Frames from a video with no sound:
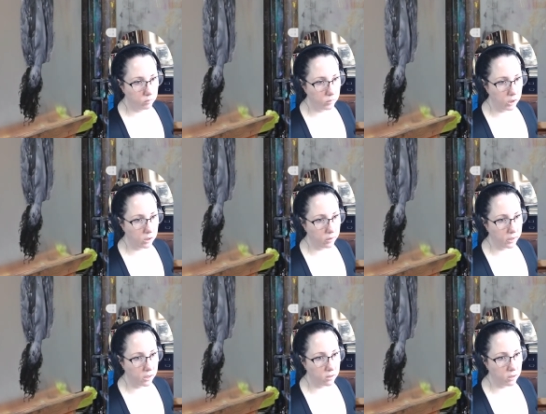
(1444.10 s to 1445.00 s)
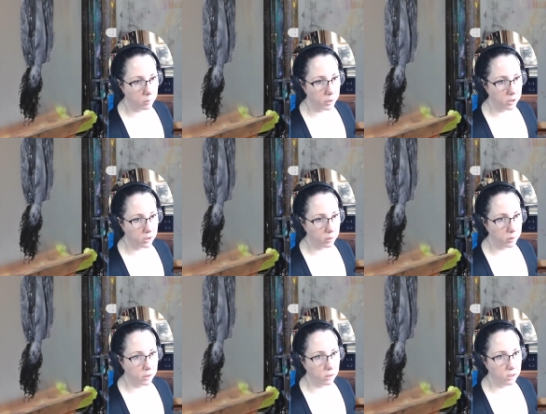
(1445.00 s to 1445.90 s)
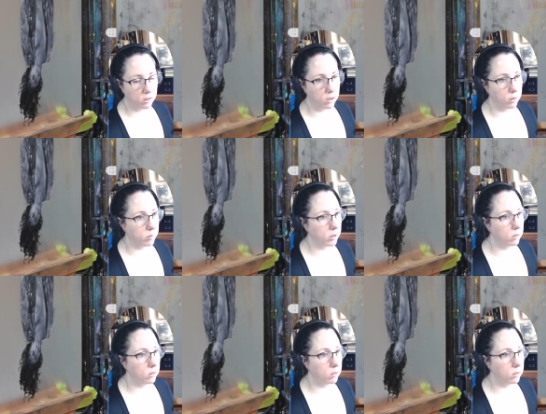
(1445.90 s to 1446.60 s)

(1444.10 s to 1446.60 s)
Oh no, I can't send a picture that way. That's not helpful.